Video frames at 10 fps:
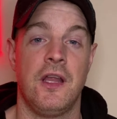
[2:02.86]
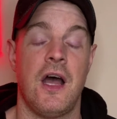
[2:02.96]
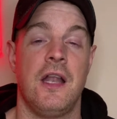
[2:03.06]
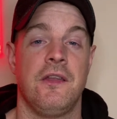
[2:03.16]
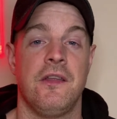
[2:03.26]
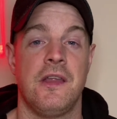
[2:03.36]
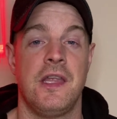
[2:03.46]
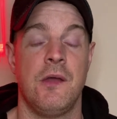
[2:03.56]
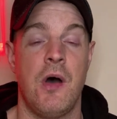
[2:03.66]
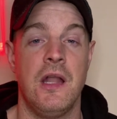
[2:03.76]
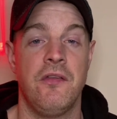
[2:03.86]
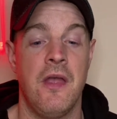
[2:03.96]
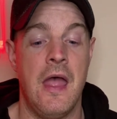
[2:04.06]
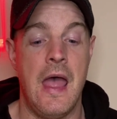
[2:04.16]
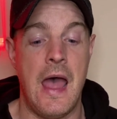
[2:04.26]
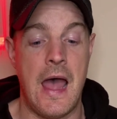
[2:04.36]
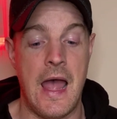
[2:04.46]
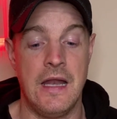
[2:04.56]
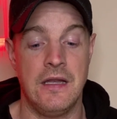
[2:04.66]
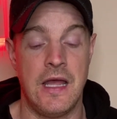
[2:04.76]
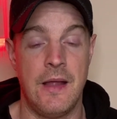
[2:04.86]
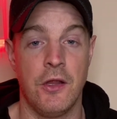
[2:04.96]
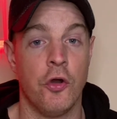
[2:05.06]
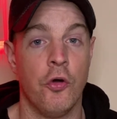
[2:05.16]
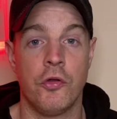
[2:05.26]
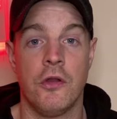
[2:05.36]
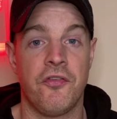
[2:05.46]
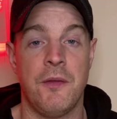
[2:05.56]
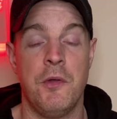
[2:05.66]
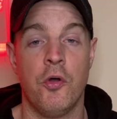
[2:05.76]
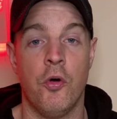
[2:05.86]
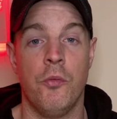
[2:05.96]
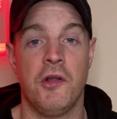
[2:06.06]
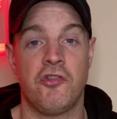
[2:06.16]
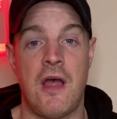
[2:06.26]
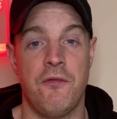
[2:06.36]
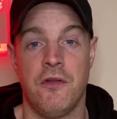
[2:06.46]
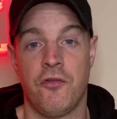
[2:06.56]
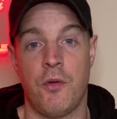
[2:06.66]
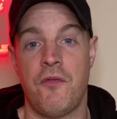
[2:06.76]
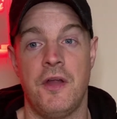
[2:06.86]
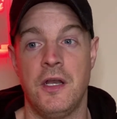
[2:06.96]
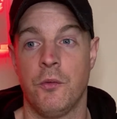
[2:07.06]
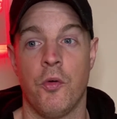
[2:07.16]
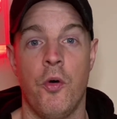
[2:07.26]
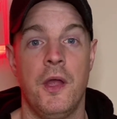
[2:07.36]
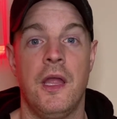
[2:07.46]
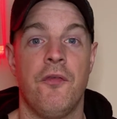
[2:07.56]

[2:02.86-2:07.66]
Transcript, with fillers: the content that you want. And uh, you know, you will see me go on my travels wherever I end up going.